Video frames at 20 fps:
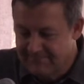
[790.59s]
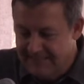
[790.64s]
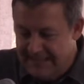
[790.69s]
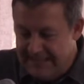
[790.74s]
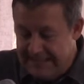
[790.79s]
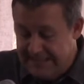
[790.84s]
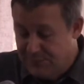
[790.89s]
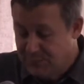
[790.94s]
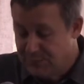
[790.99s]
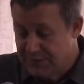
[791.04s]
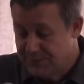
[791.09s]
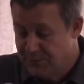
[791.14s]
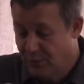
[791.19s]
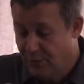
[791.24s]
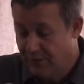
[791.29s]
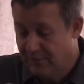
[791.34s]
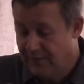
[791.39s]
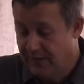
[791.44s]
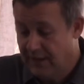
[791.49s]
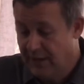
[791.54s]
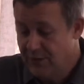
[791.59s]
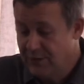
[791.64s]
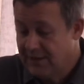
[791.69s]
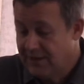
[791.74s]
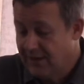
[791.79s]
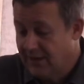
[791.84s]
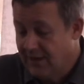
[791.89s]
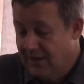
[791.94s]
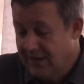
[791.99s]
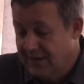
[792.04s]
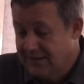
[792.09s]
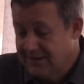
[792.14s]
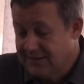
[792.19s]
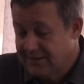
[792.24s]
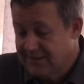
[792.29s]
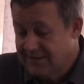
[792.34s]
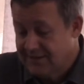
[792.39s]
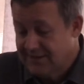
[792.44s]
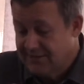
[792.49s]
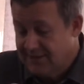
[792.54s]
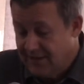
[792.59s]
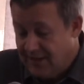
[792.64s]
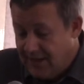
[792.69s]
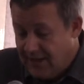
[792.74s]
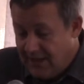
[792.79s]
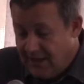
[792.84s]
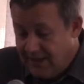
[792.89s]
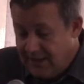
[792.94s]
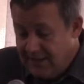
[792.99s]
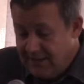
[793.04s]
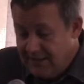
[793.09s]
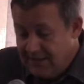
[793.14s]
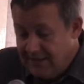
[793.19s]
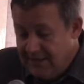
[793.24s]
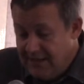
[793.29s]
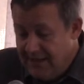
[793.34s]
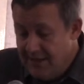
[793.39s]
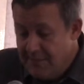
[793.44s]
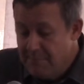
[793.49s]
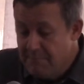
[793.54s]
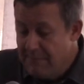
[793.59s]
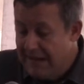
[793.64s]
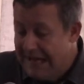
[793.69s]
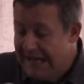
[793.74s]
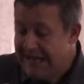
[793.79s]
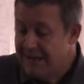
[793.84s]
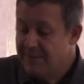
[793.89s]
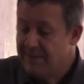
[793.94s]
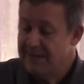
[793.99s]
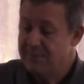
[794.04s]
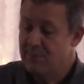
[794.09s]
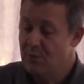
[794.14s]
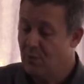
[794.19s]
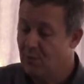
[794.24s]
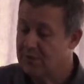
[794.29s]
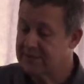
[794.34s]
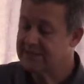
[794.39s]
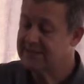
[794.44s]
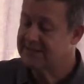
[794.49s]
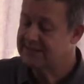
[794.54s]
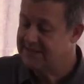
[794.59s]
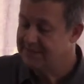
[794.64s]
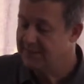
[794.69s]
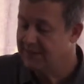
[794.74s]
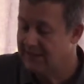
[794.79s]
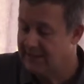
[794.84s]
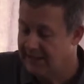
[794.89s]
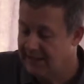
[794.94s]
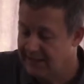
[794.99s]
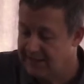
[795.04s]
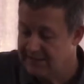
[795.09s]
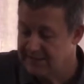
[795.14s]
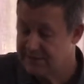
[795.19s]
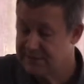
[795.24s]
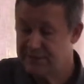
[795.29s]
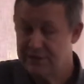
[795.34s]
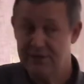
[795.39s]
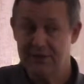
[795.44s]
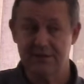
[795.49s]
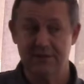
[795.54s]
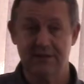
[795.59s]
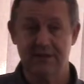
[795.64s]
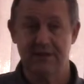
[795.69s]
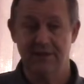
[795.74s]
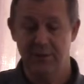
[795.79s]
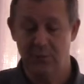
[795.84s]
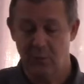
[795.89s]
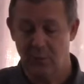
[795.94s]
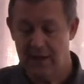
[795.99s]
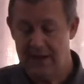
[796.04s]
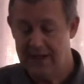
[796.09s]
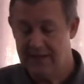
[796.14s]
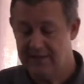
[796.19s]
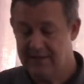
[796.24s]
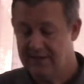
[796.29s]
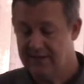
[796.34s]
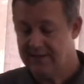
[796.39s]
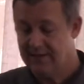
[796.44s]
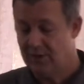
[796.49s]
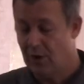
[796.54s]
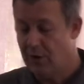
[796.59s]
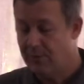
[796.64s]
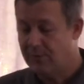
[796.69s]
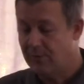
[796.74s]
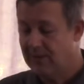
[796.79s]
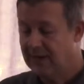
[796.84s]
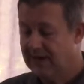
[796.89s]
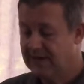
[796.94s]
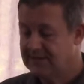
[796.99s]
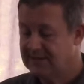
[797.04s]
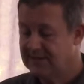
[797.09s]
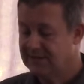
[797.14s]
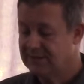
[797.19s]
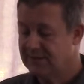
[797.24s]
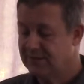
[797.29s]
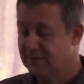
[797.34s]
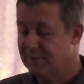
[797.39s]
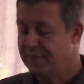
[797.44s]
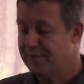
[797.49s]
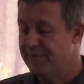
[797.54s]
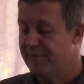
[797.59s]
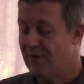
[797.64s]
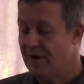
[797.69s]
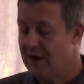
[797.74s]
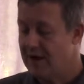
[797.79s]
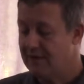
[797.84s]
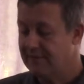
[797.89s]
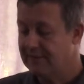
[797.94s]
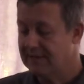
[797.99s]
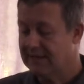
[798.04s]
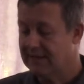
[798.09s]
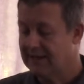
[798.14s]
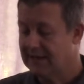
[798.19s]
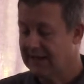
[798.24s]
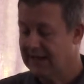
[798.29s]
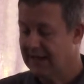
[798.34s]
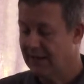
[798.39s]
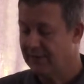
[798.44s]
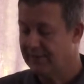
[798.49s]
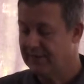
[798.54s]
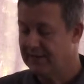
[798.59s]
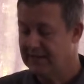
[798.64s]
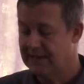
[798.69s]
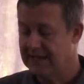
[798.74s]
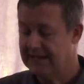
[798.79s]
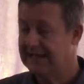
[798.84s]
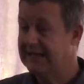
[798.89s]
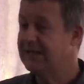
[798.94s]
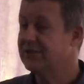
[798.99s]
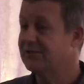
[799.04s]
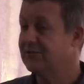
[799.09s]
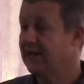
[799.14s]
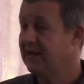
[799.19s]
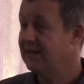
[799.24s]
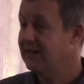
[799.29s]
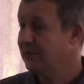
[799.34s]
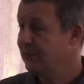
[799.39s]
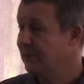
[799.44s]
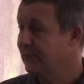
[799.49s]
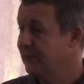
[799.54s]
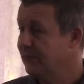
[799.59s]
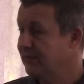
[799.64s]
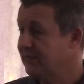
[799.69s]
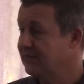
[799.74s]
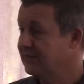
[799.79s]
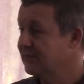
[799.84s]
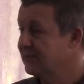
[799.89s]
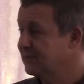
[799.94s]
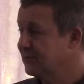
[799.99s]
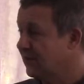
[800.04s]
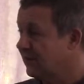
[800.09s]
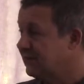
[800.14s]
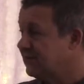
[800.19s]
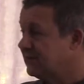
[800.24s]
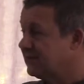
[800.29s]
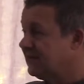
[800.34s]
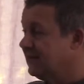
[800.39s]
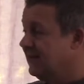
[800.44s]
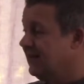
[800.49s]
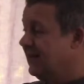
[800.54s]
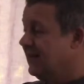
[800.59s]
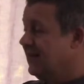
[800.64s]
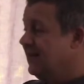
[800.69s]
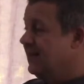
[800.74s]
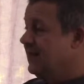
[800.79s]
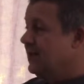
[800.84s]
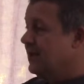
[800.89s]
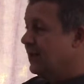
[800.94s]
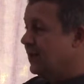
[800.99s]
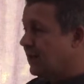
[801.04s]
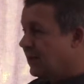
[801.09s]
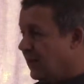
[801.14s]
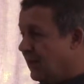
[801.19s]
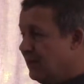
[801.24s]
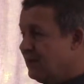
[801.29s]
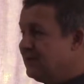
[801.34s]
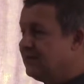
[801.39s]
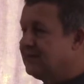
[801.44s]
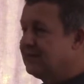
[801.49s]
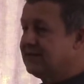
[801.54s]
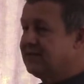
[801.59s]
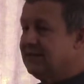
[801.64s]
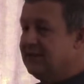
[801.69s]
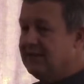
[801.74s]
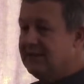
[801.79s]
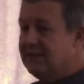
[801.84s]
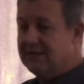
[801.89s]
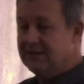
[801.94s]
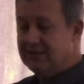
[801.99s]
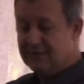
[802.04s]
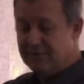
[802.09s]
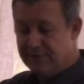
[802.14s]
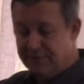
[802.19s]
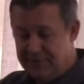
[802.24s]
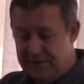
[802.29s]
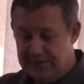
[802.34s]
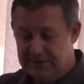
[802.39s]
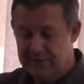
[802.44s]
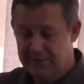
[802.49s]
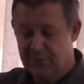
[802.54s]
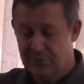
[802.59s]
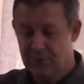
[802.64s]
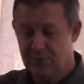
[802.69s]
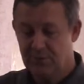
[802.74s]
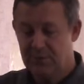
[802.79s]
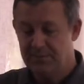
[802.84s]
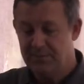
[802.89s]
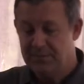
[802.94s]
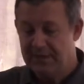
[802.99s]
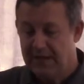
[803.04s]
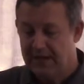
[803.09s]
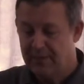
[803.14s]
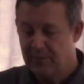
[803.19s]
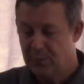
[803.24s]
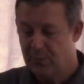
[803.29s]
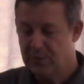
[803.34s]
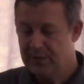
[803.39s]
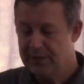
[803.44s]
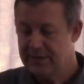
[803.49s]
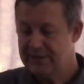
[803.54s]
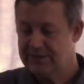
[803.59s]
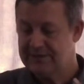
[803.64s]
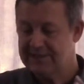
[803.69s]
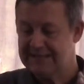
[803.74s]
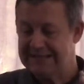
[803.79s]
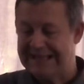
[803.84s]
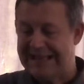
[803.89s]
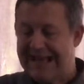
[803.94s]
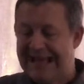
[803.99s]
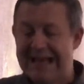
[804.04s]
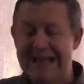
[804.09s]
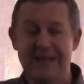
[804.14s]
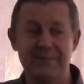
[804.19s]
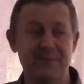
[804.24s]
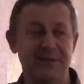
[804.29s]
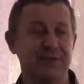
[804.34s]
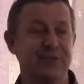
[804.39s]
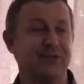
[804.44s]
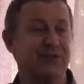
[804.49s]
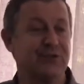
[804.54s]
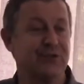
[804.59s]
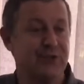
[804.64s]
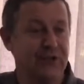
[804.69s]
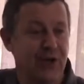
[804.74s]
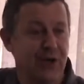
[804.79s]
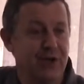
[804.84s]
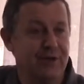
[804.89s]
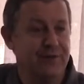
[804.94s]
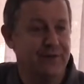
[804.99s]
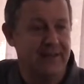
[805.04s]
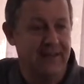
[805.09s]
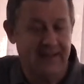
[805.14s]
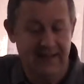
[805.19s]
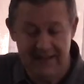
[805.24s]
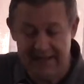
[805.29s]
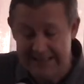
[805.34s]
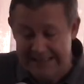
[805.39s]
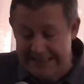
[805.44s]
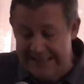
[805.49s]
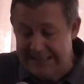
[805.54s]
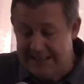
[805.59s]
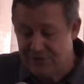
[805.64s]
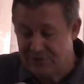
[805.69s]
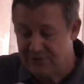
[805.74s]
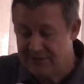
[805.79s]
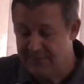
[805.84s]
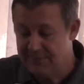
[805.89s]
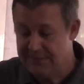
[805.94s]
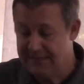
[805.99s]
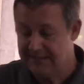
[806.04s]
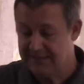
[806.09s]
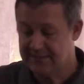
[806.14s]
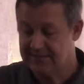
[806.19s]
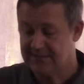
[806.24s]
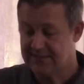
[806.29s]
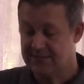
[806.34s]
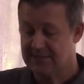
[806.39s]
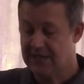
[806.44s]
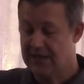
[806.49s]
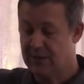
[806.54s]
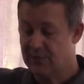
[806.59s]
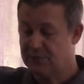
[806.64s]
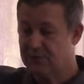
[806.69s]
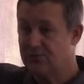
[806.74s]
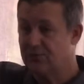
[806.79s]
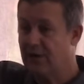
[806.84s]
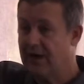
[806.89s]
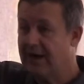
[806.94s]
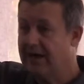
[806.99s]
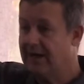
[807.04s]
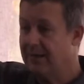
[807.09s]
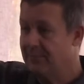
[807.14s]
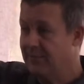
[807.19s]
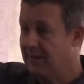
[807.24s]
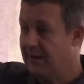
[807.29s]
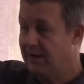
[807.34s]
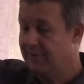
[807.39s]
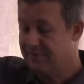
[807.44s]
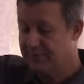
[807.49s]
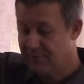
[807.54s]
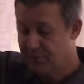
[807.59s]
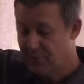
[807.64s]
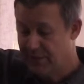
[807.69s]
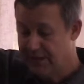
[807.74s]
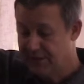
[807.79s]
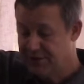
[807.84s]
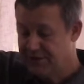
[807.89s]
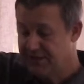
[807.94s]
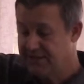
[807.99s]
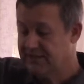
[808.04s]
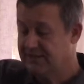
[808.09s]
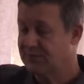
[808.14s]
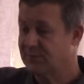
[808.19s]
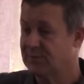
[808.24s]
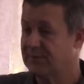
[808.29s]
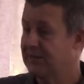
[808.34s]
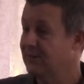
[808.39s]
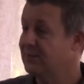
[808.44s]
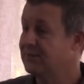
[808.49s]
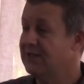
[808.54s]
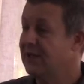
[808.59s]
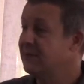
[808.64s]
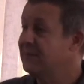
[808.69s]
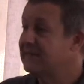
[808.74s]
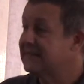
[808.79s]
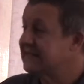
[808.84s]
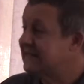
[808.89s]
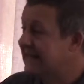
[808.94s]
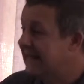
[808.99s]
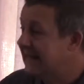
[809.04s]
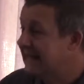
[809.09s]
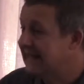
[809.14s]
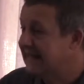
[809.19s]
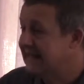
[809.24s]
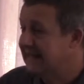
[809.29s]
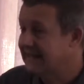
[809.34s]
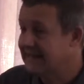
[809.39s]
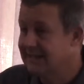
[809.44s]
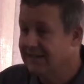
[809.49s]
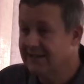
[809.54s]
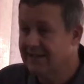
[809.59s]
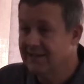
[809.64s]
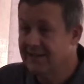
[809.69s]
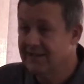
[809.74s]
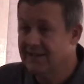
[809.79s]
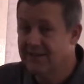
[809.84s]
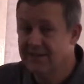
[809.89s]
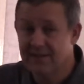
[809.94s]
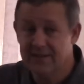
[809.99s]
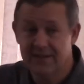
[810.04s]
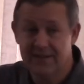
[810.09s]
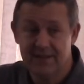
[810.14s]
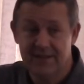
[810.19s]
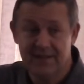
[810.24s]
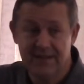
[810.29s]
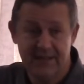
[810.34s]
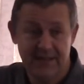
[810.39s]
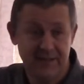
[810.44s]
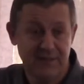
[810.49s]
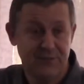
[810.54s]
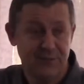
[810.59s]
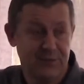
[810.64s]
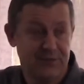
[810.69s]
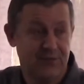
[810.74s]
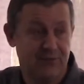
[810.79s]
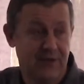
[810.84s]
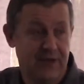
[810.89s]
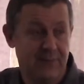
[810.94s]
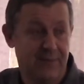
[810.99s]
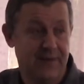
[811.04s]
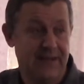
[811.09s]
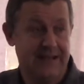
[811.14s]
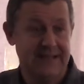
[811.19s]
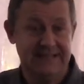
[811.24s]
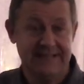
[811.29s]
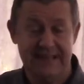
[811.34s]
This was more of a localized star, may be more similar, certainly in the way that it operated, to the fire and the cloud that led Israel in the wilderness. It was obviously close, visible, and the words came and stood over there literally means the star was right above where Jesus was. There was no mistaking that this was the right place.